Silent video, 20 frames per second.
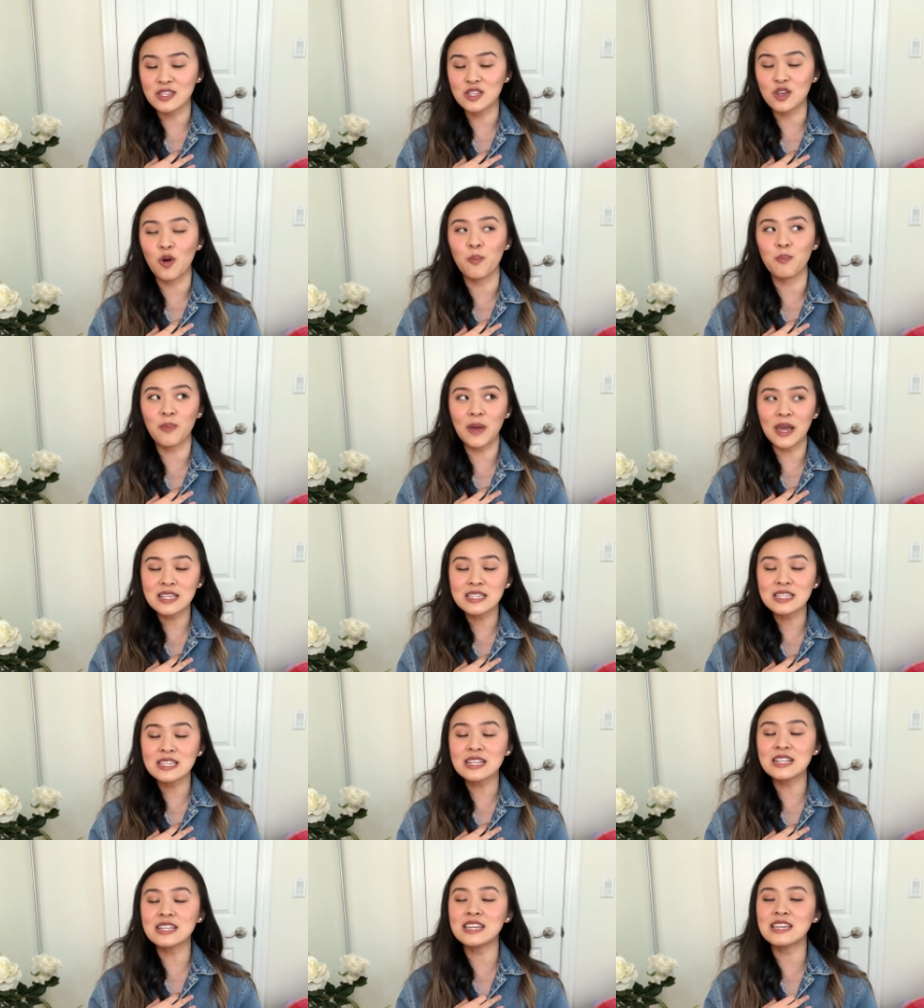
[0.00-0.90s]
So
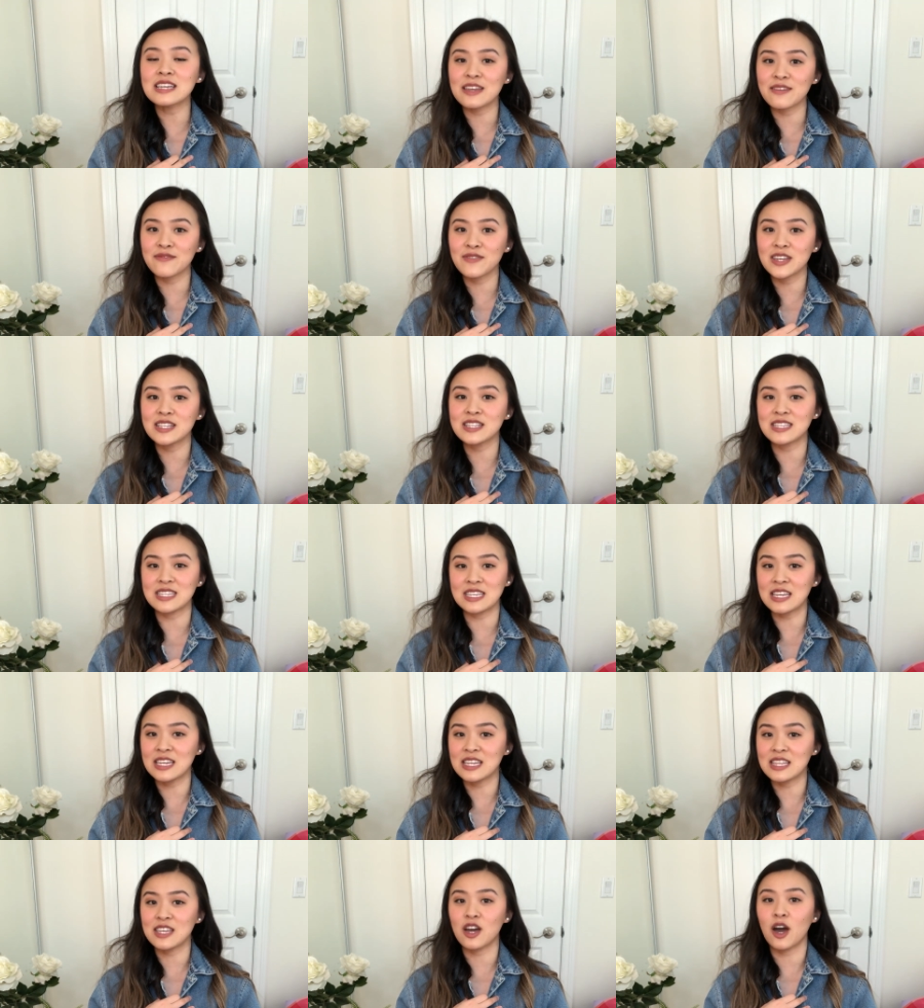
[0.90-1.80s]
basically giving
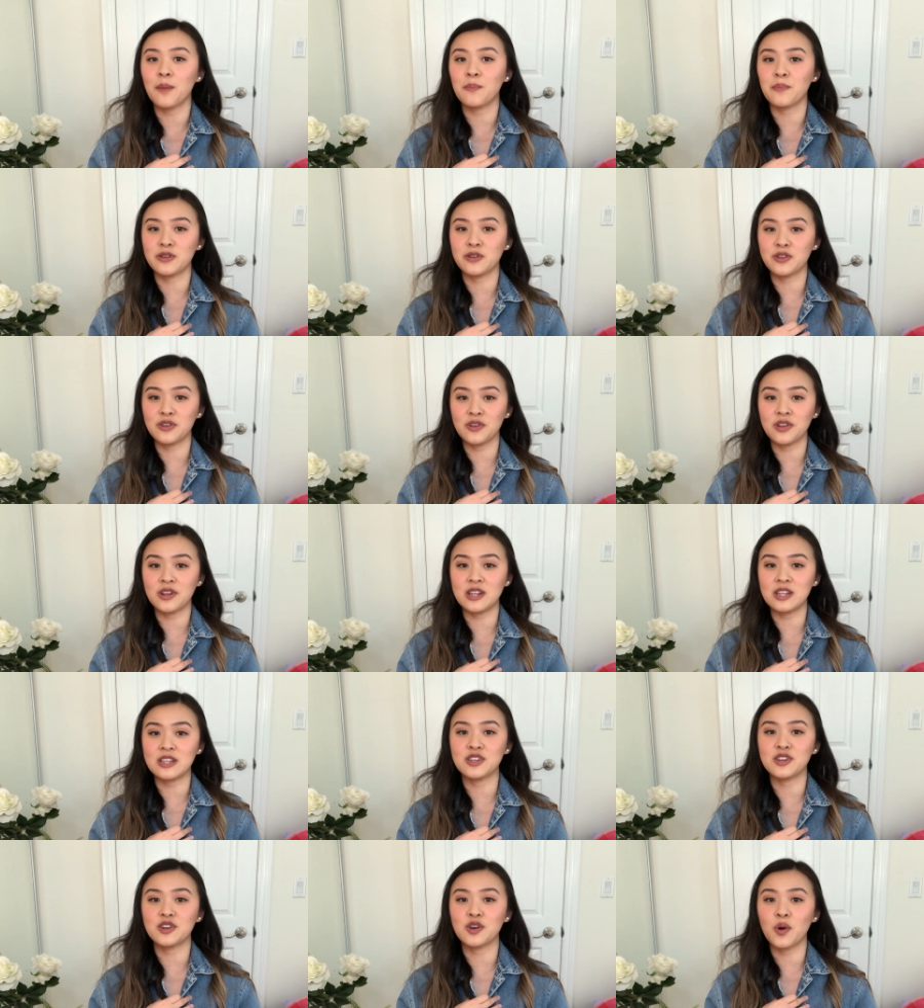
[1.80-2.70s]
Dee the opportunity
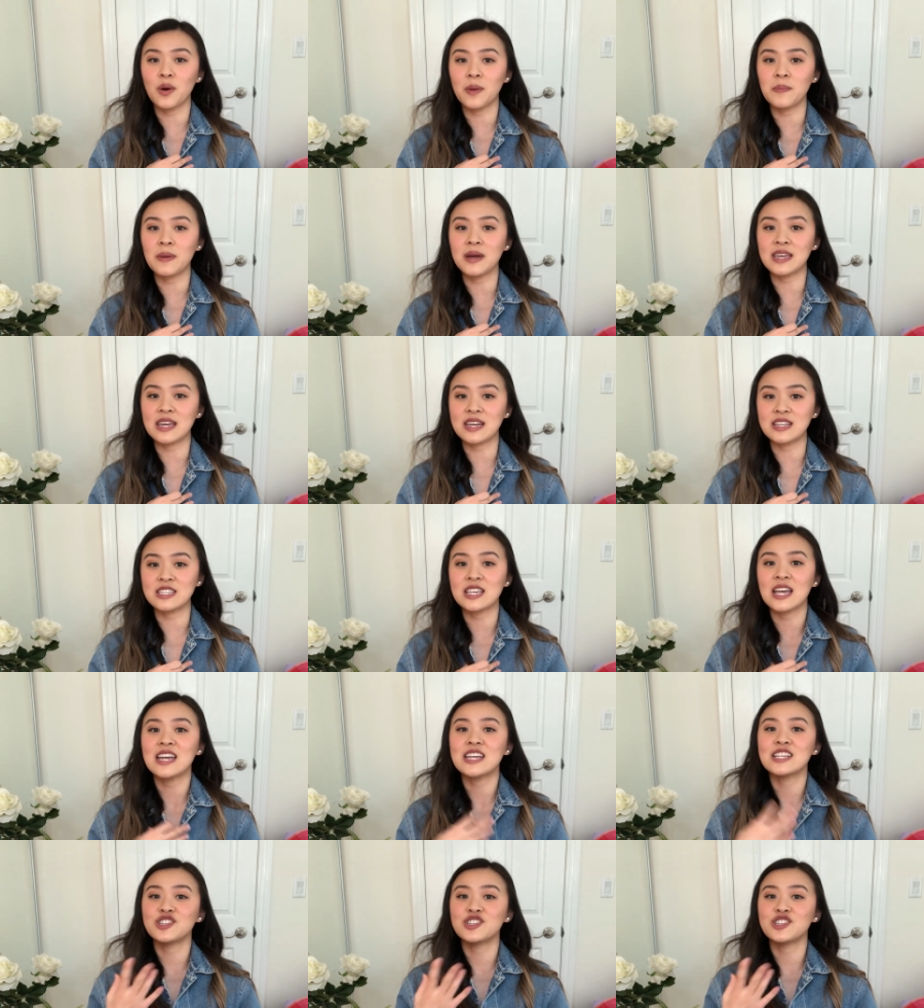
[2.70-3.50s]
to go up against